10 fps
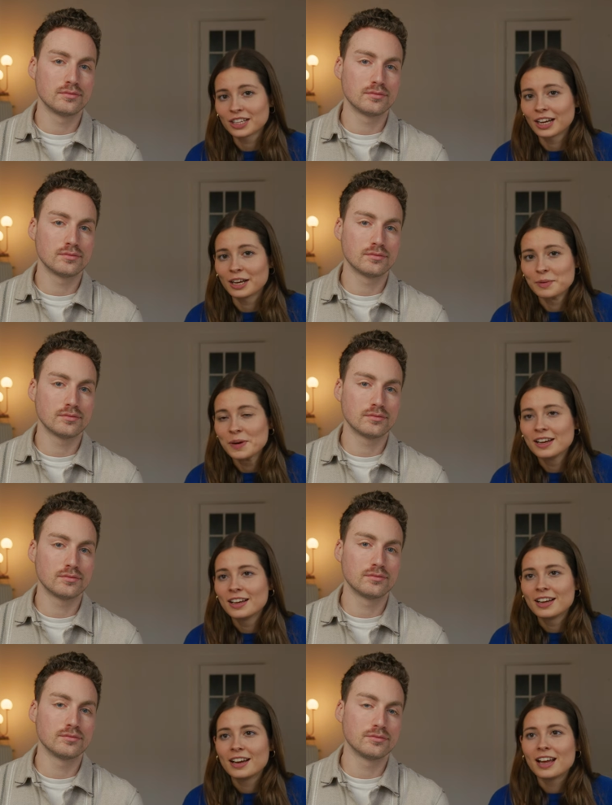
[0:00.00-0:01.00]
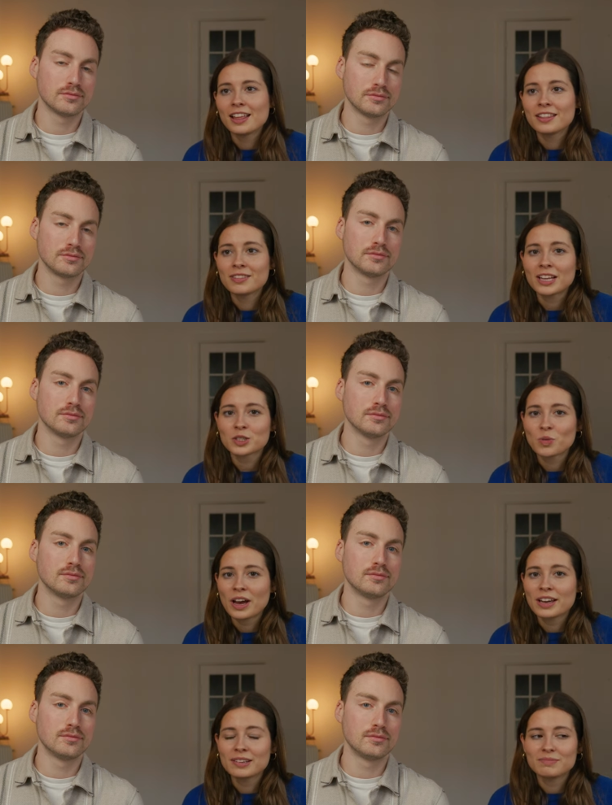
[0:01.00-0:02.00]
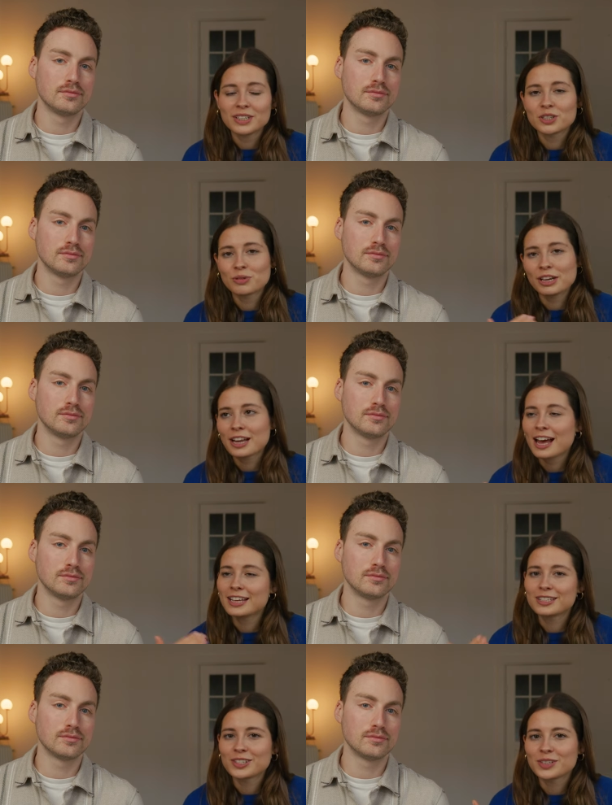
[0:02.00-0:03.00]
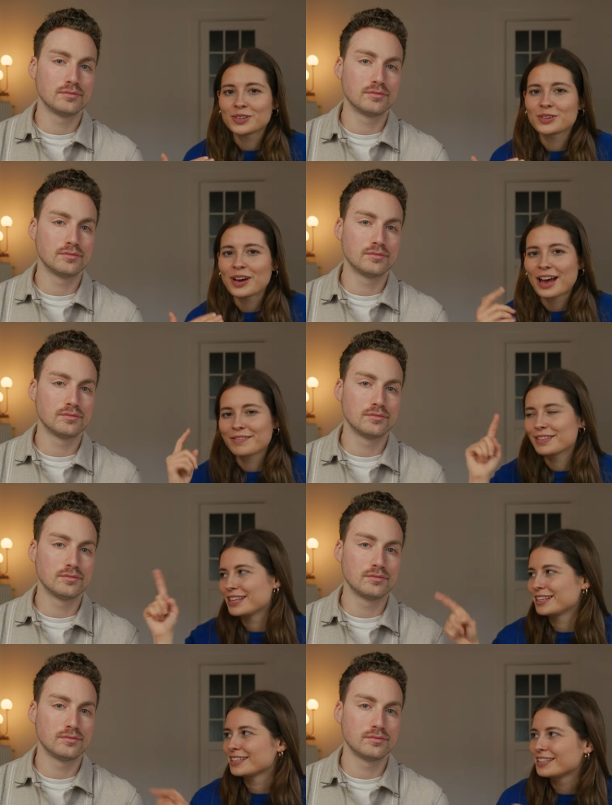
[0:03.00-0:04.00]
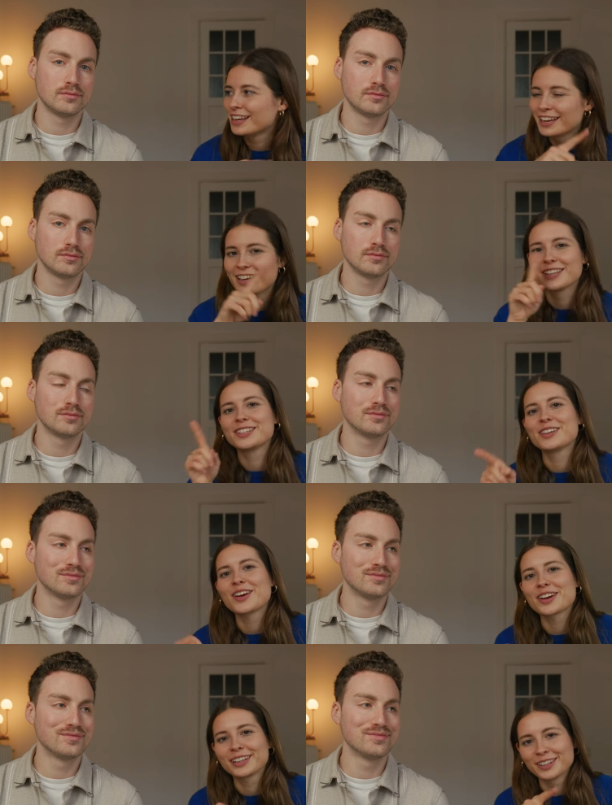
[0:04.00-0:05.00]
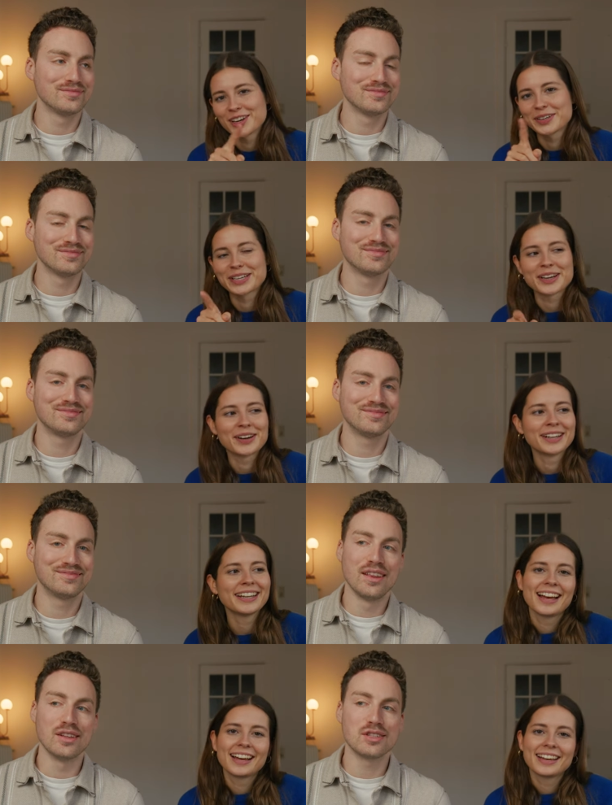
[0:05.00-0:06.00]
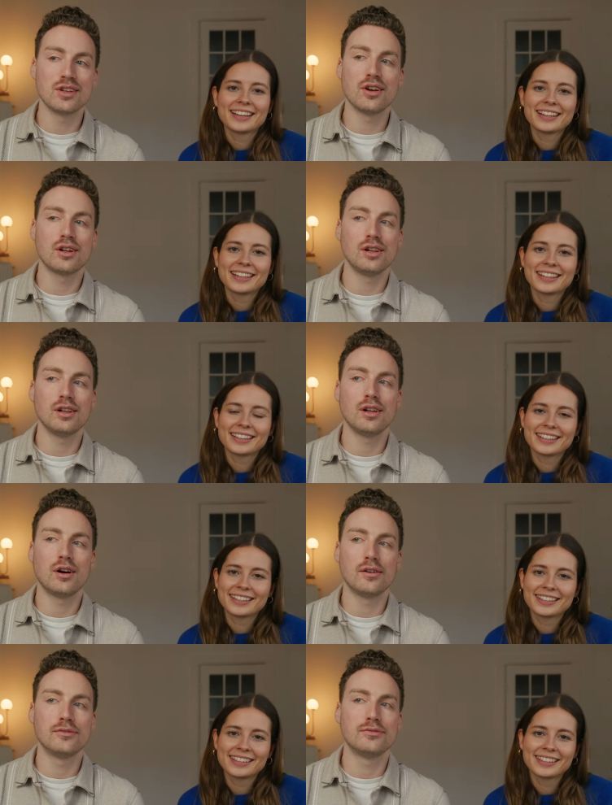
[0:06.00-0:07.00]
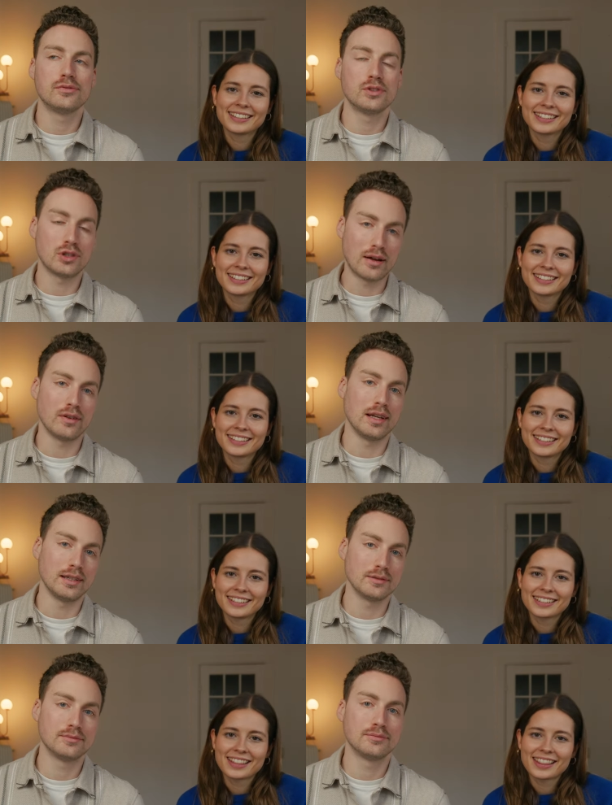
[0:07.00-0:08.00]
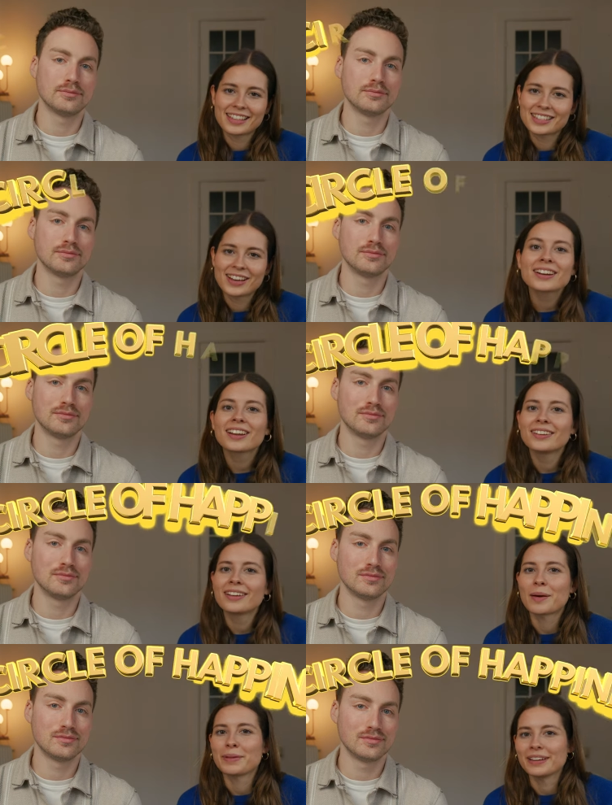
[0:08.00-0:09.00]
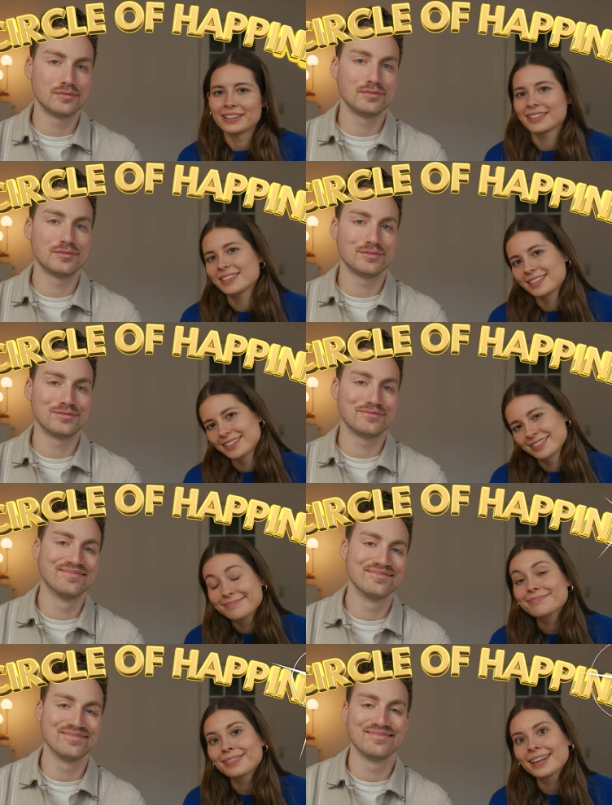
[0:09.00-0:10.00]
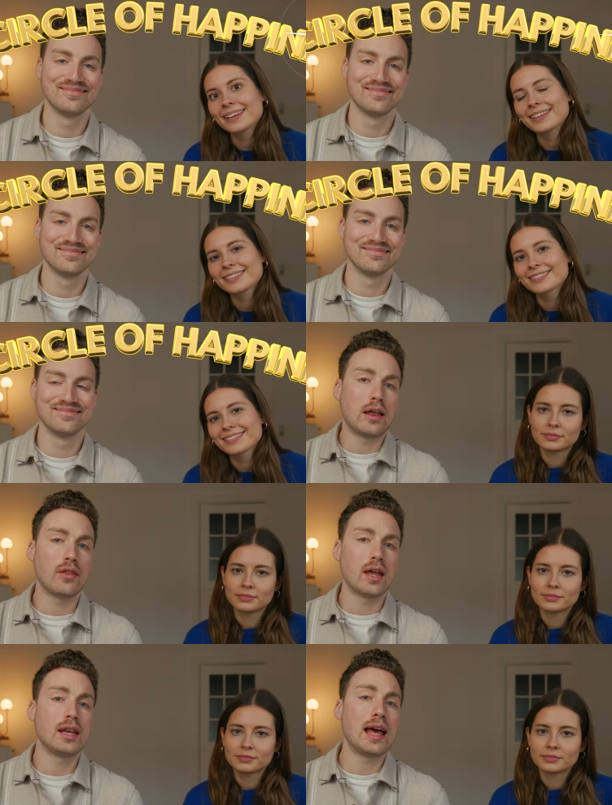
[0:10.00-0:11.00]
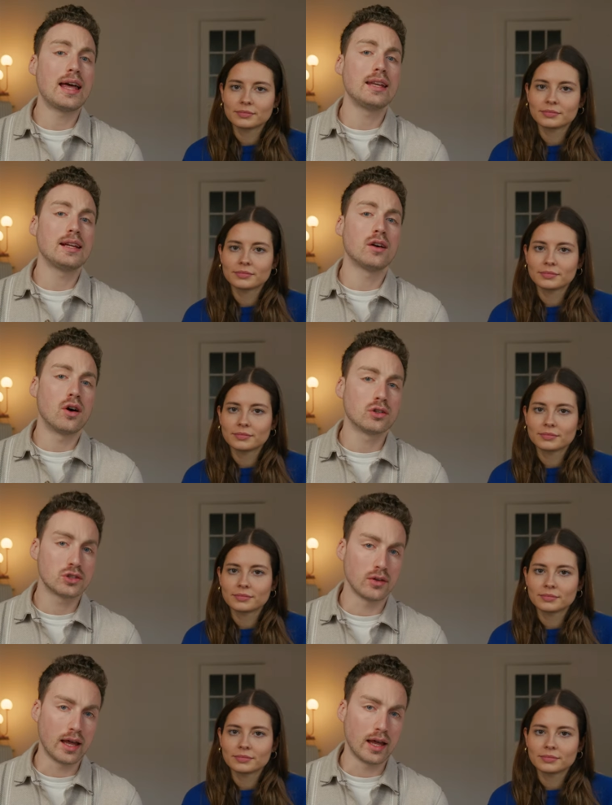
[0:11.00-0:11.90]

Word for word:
Speaker 1: time, and that's why it's really nice to have this circle going on.
Speaker 2: The circle of traveling.
Speaker 1: The circle of happiness. Bling.
Speaker 2: And then adding on to